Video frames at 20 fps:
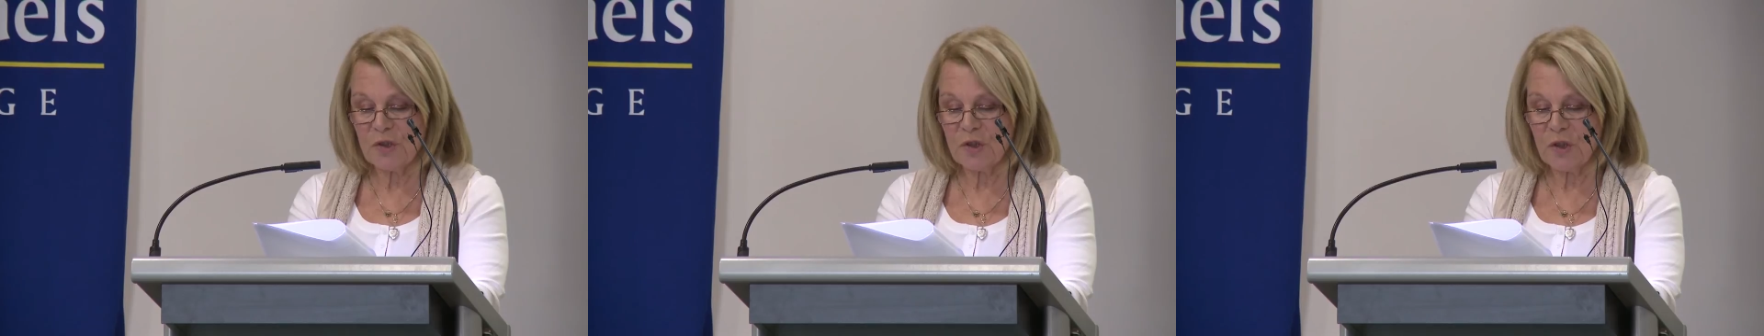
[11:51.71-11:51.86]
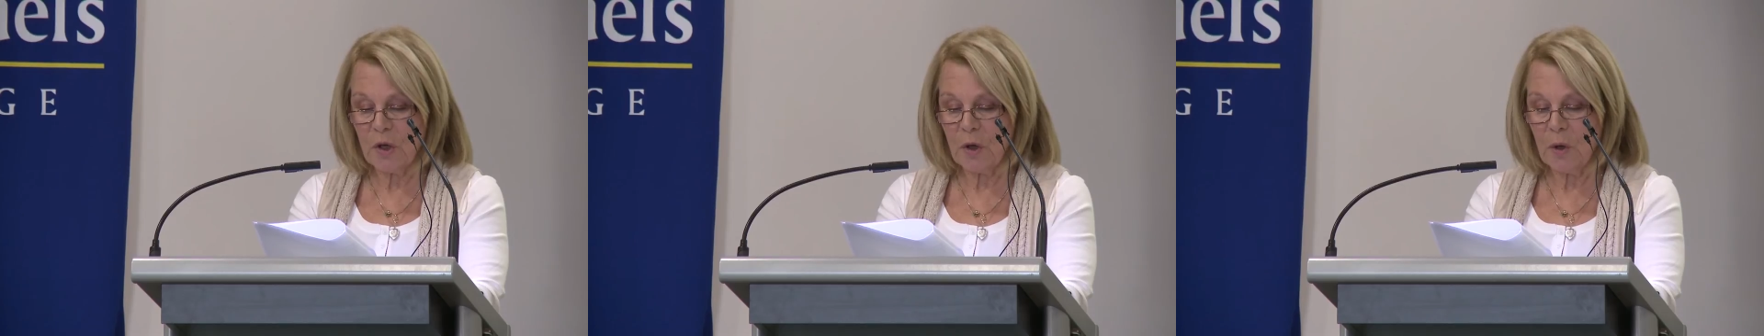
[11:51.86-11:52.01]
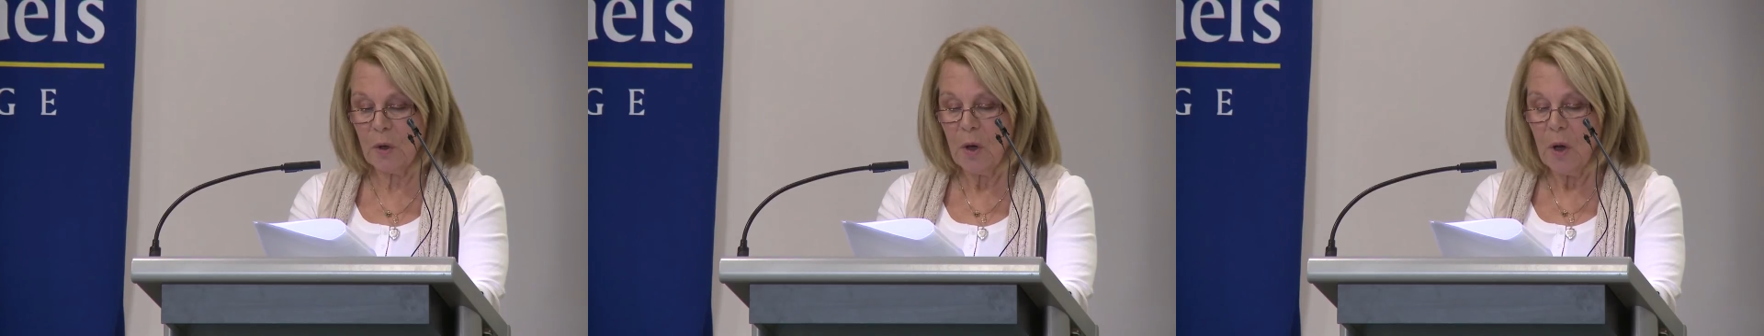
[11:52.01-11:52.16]

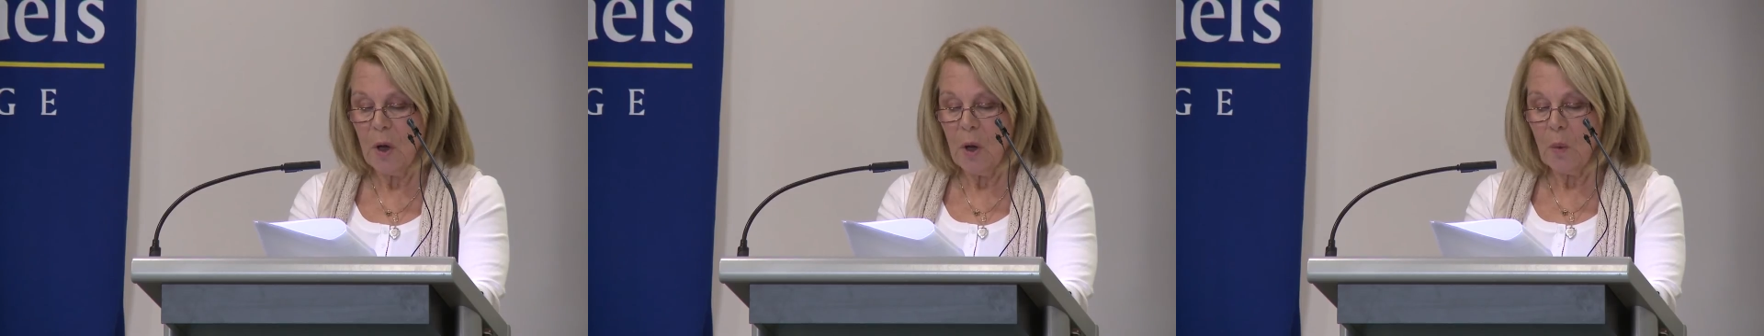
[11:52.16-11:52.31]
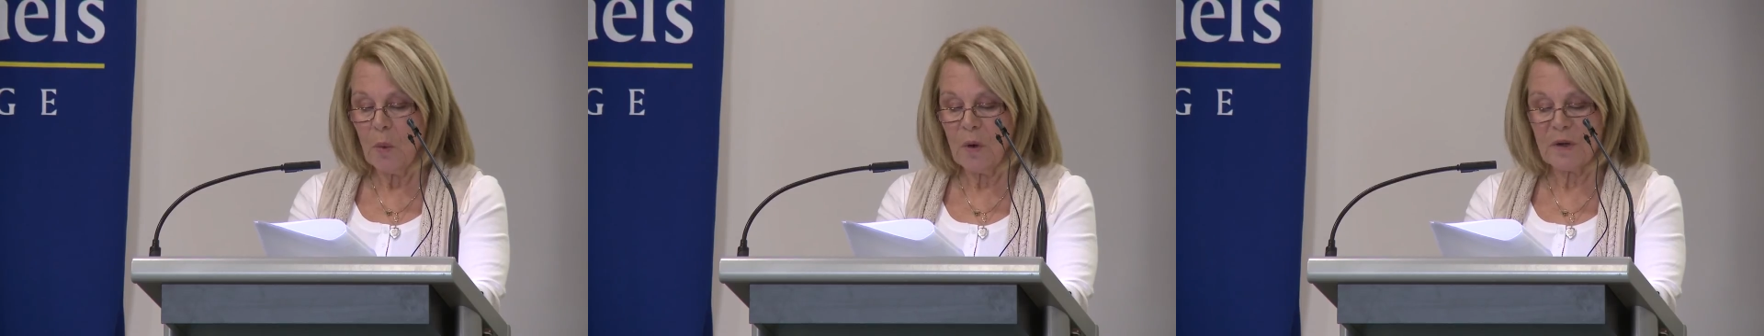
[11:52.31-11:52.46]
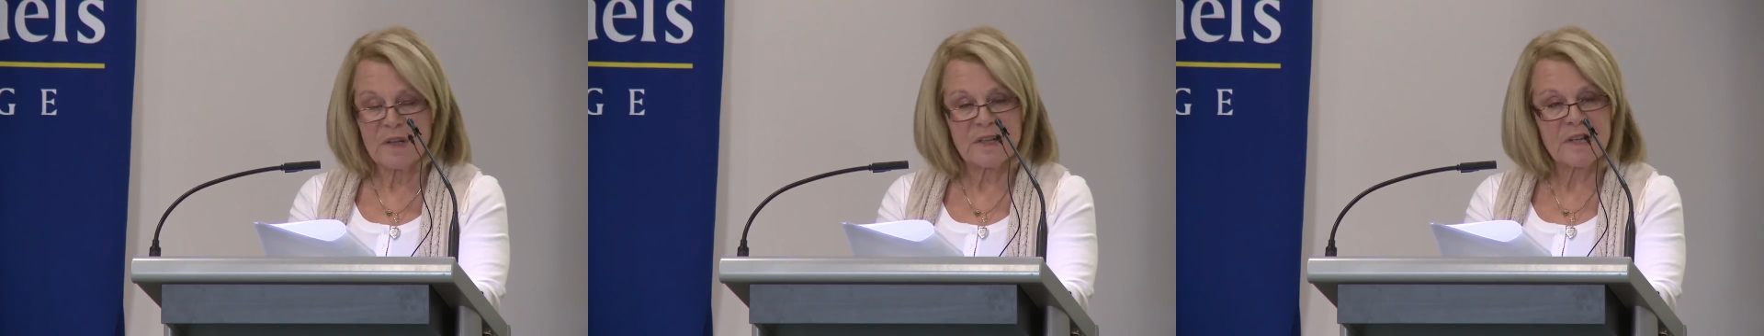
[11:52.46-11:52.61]
know
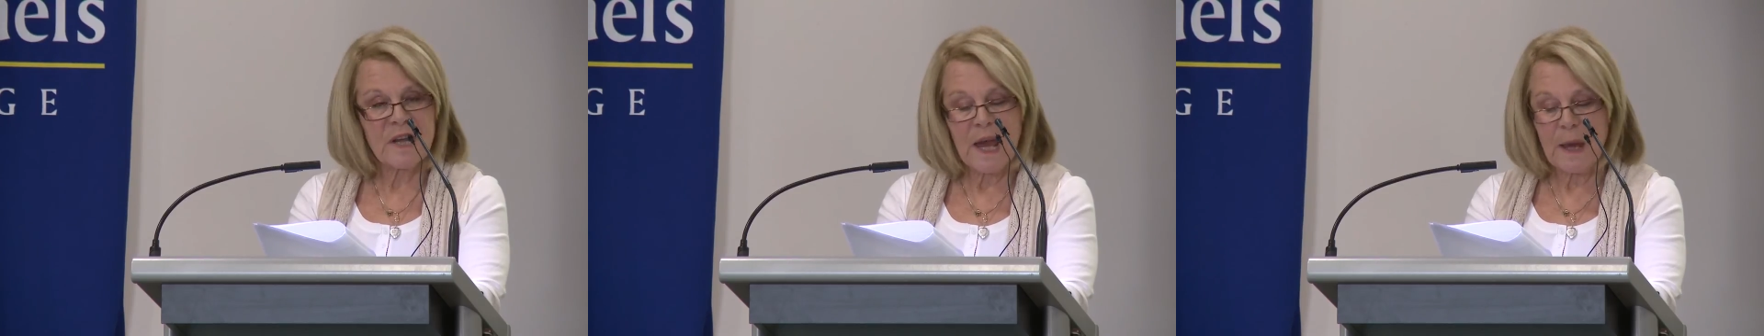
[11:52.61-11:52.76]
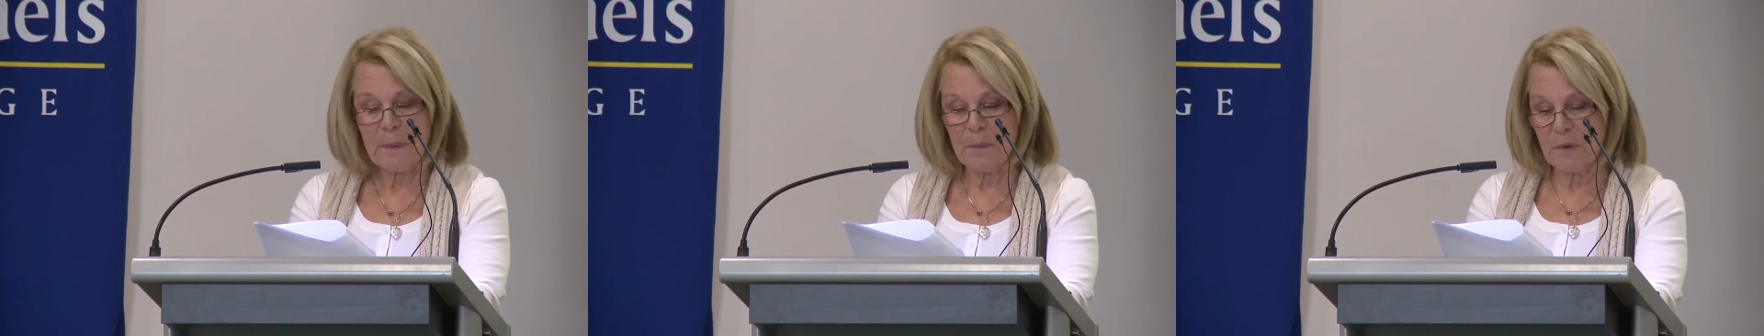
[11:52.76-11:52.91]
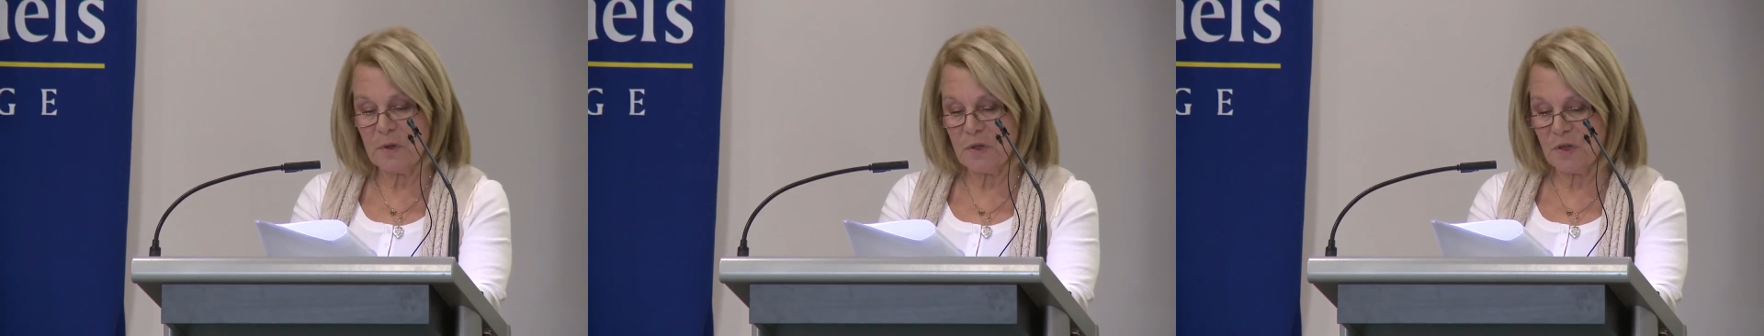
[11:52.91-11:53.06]
what had
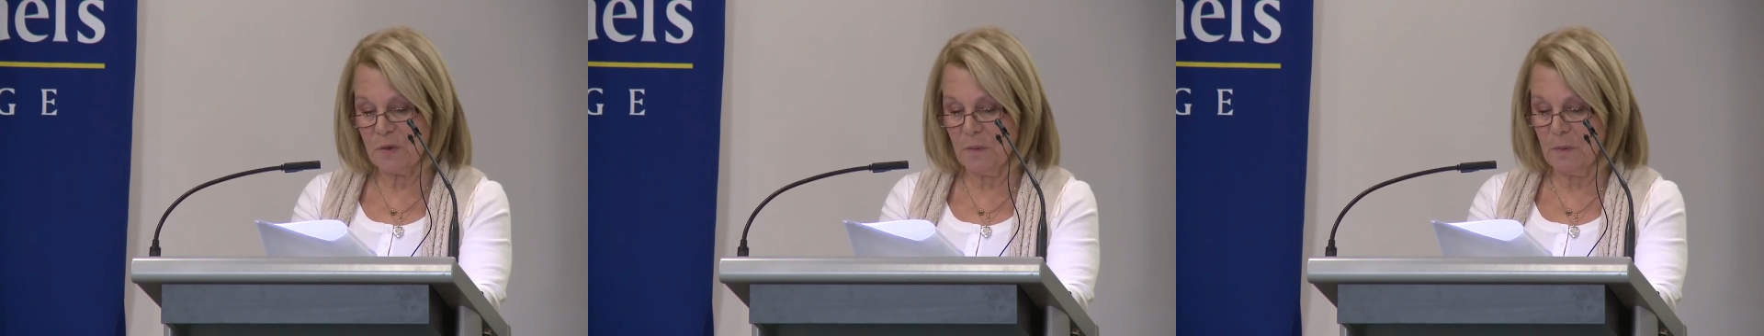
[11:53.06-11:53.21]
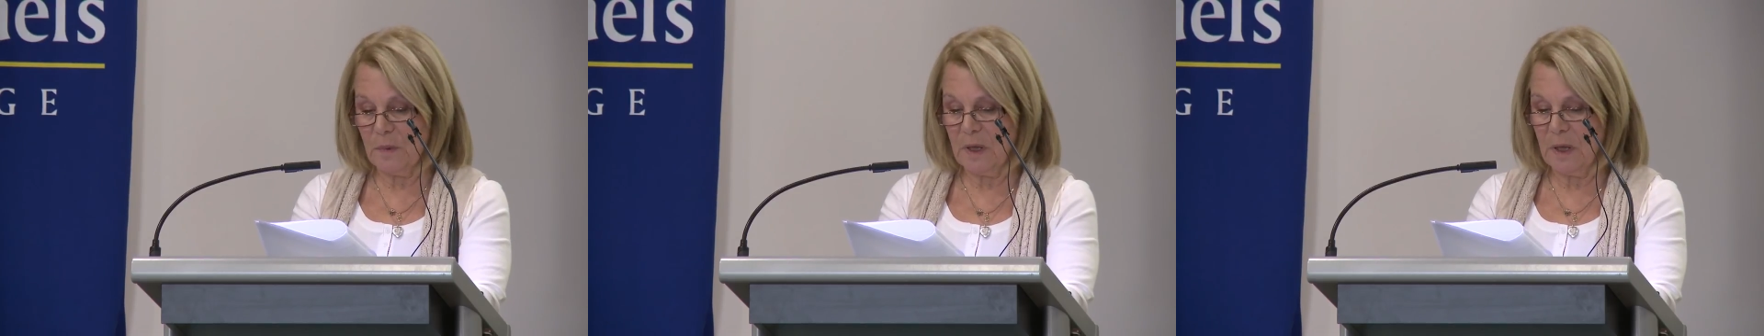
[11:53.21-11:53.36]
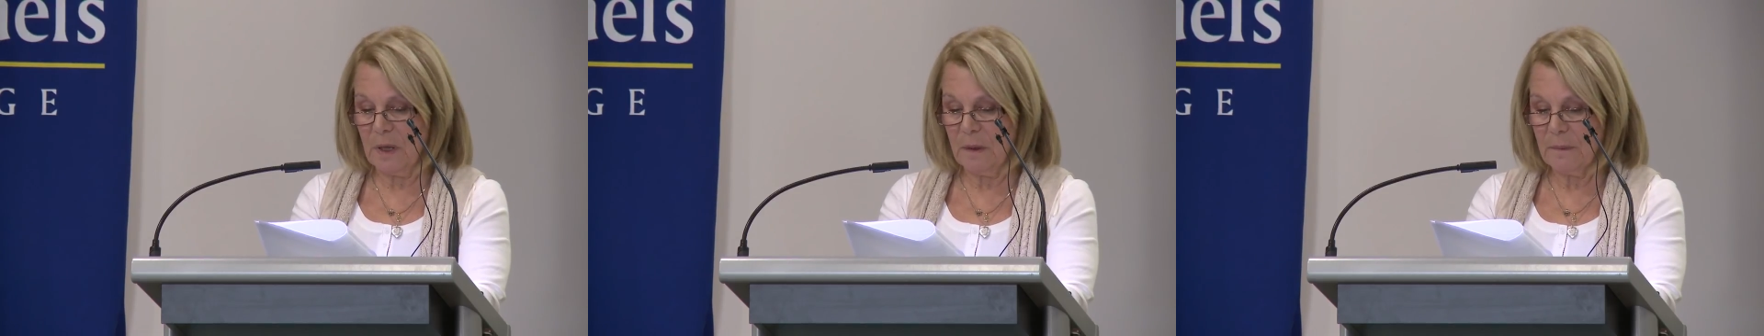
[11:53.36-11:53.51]
happened to
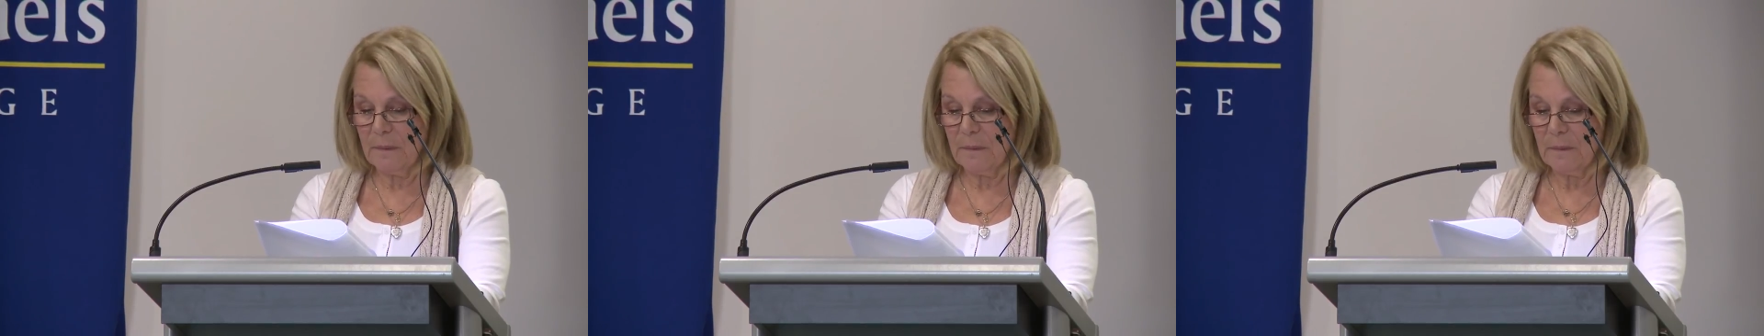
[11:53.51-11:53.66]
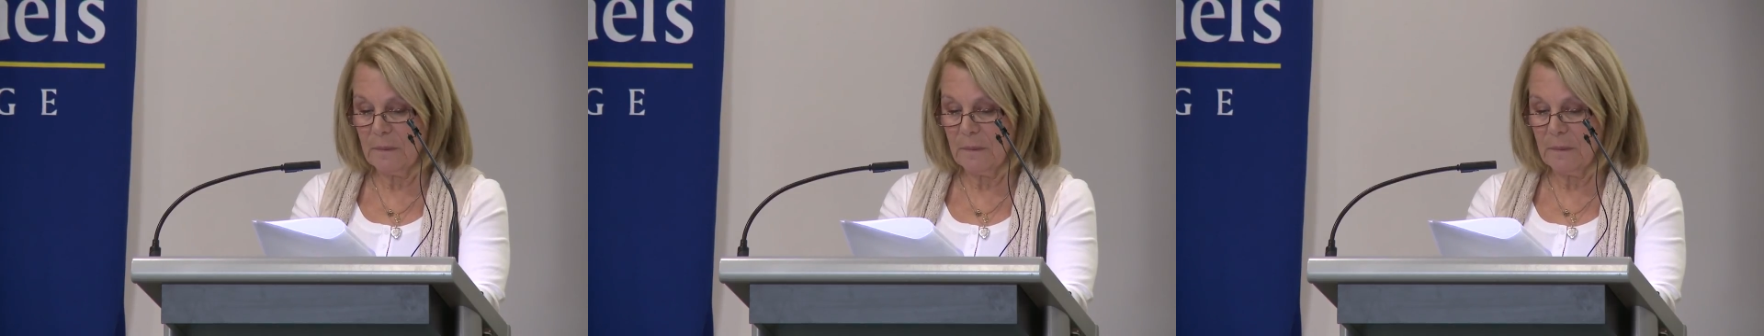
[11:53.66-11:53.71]
me.